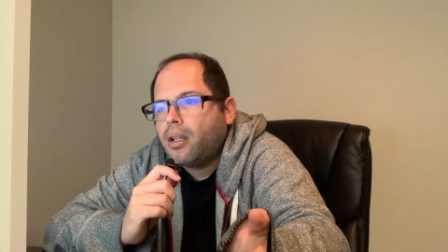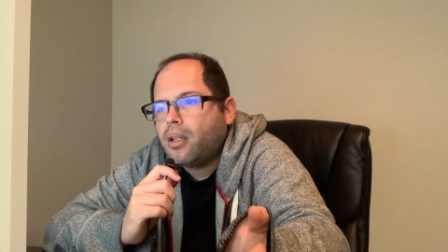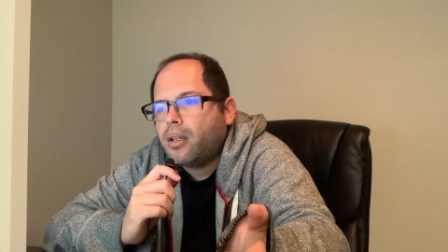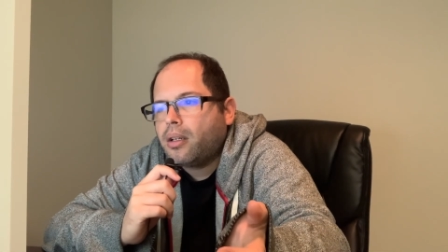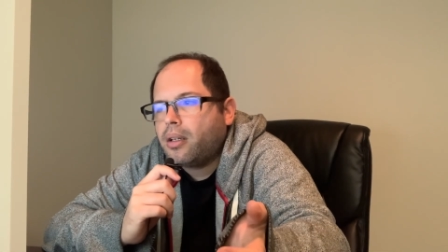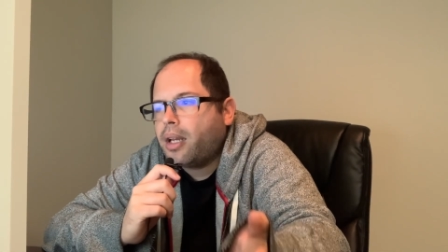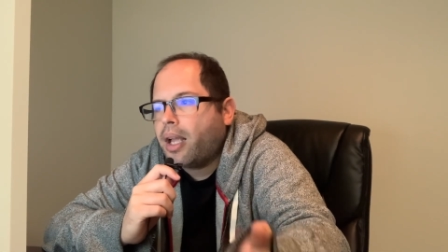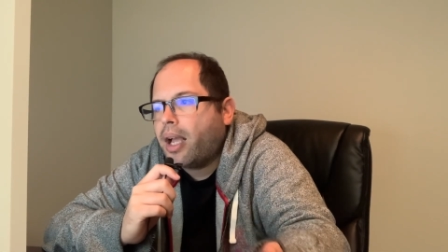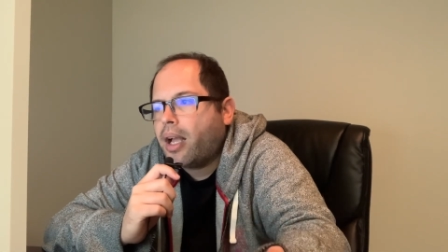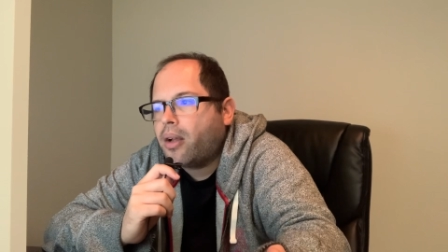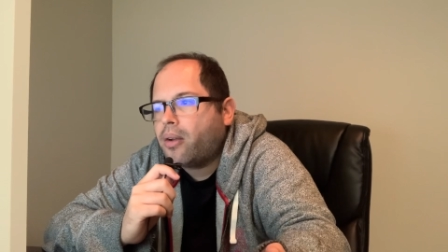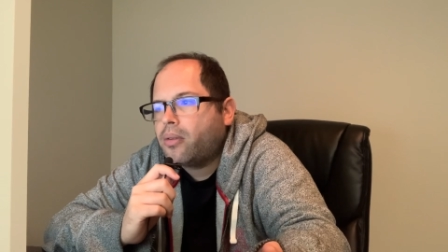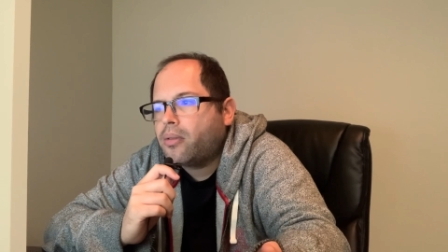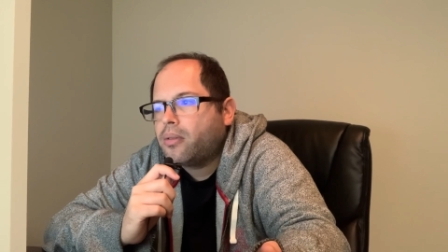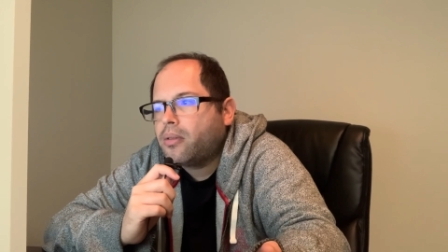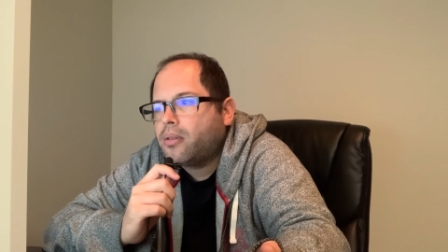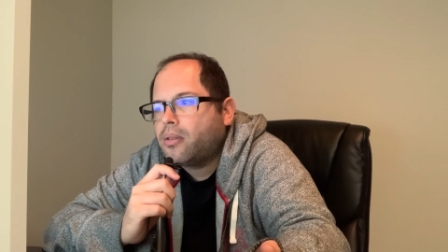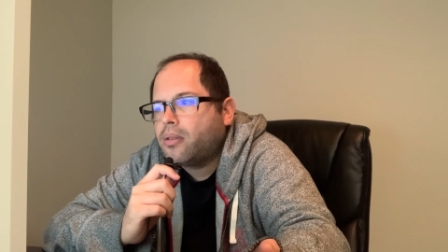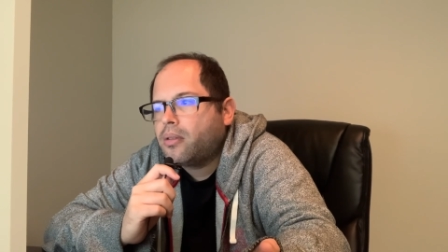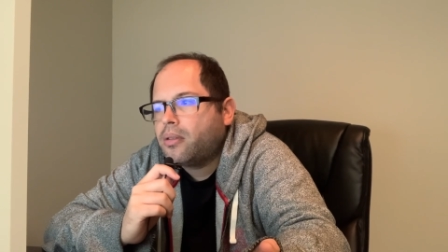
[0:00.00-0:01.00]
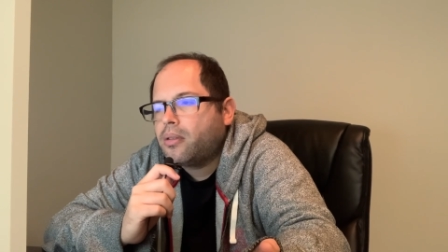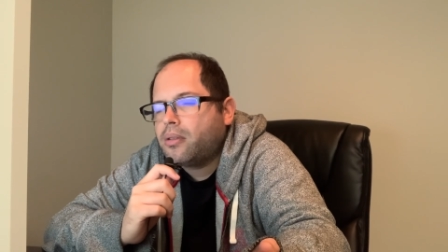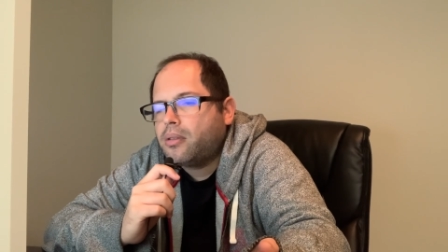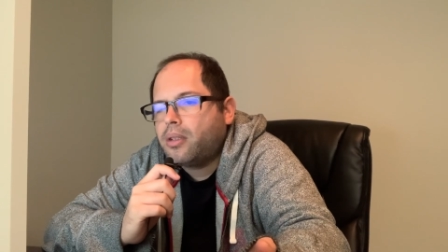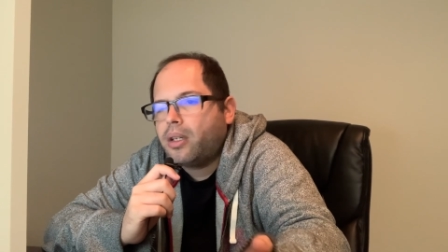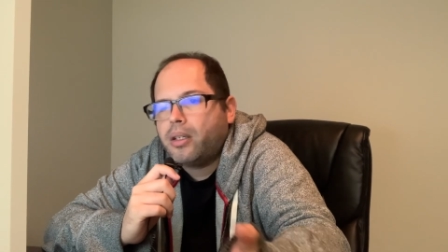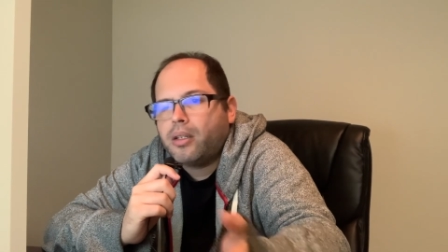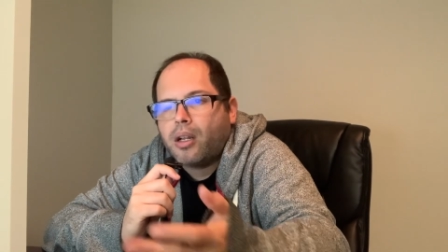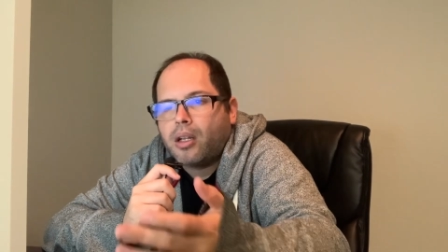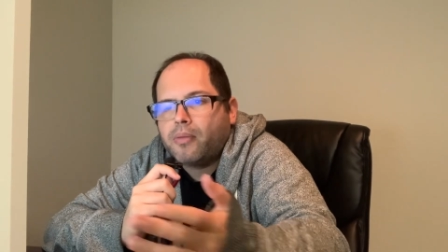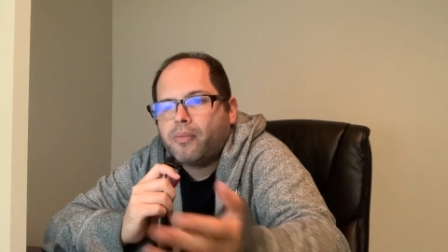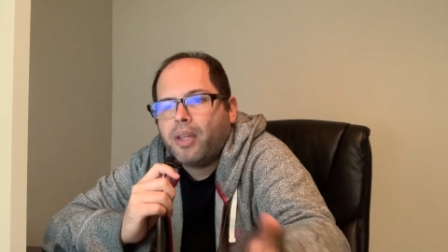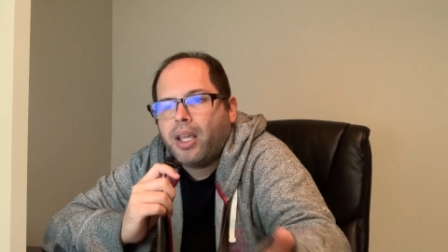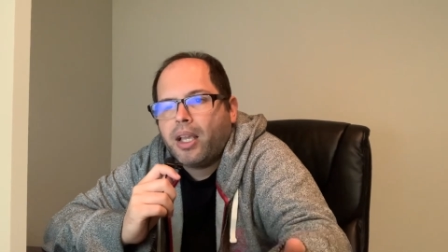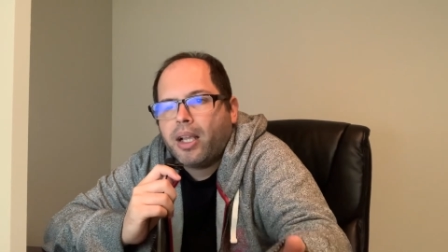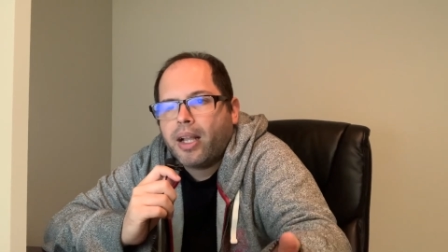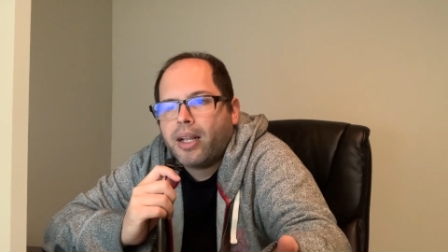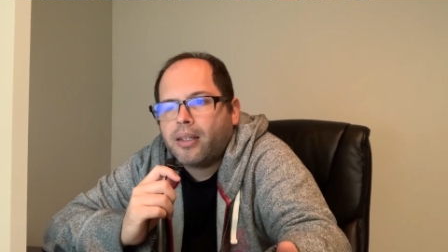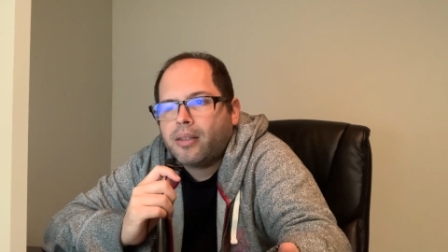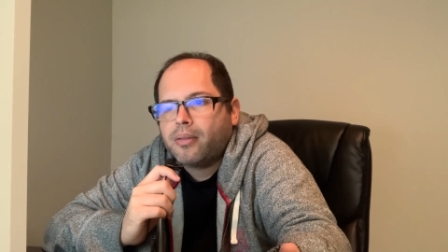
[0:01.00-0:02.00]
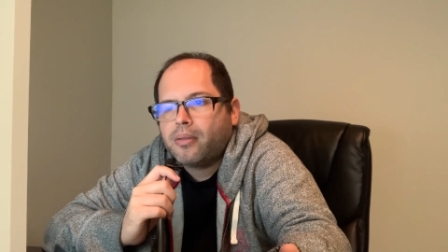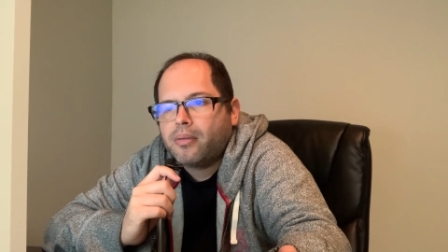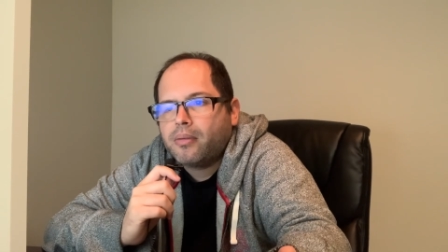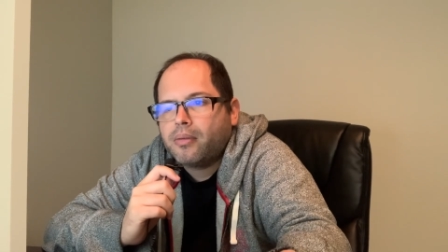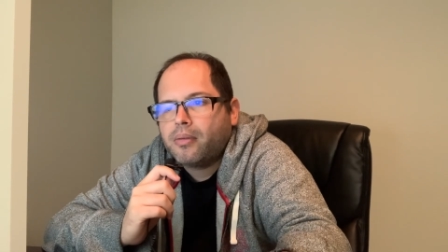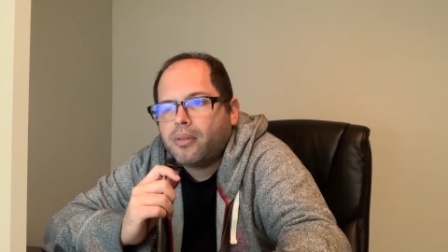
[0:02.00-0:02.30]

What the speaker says: Now they're not vegan